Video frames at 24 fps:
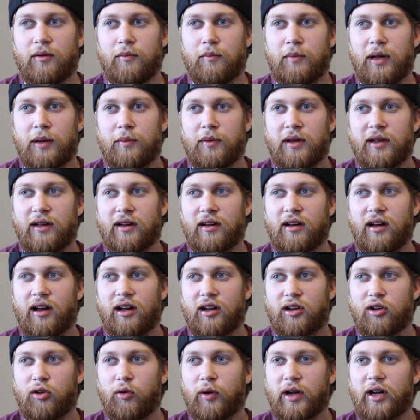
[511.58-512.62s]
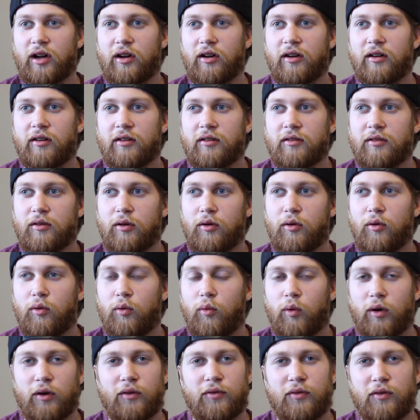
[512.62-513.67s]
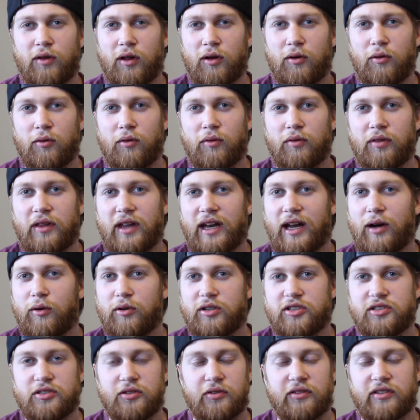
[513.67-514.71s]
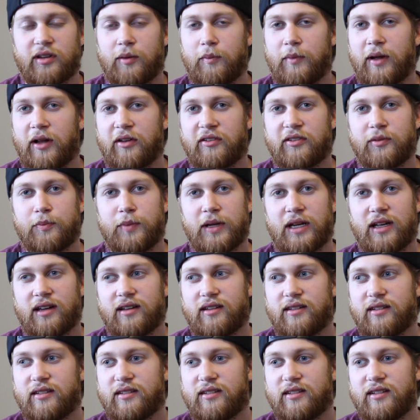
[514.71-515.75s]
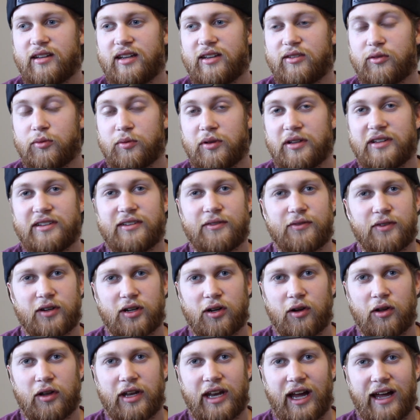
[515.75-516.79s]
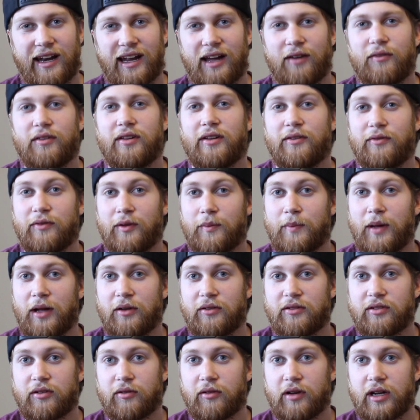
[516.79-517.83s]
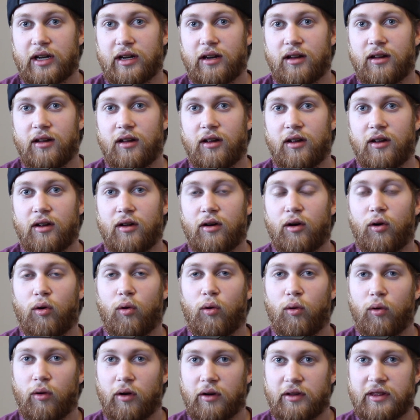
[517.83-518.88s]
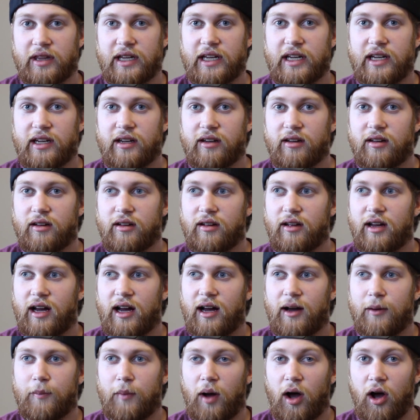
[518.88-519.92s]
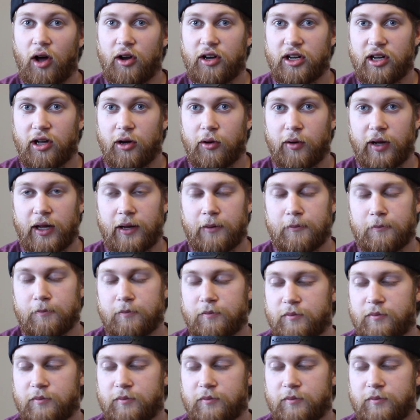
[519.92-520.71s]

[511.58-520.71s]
maybe a quicker workflow, then I would choose something else, because it's really difficult not having the flip out screen or the audio in.